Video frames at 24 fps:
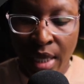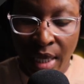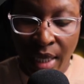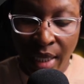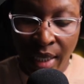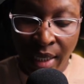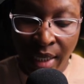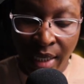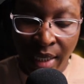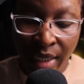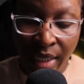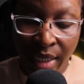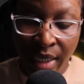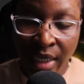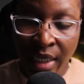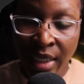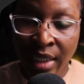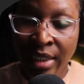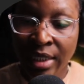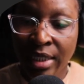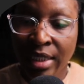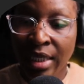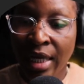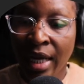And
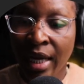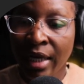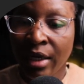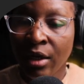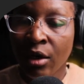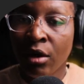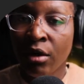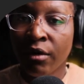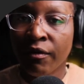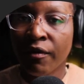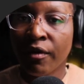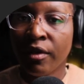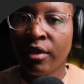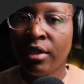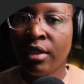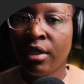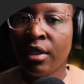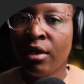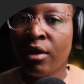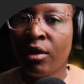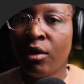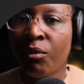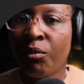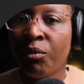inside of
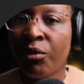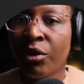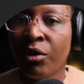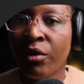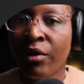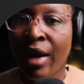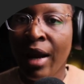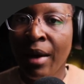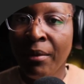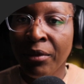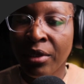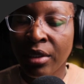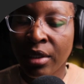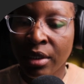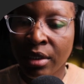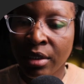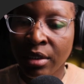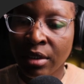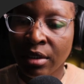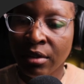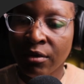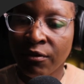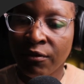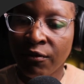the
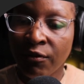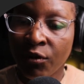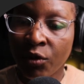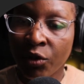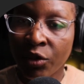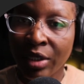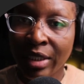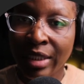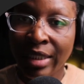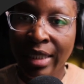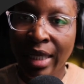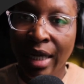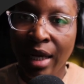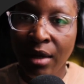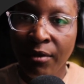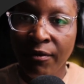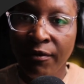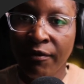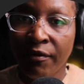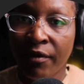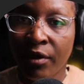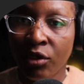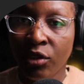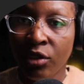parameters for the type
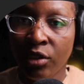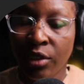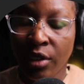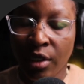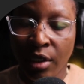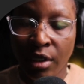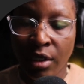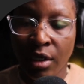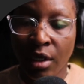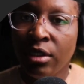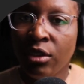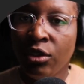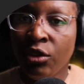function,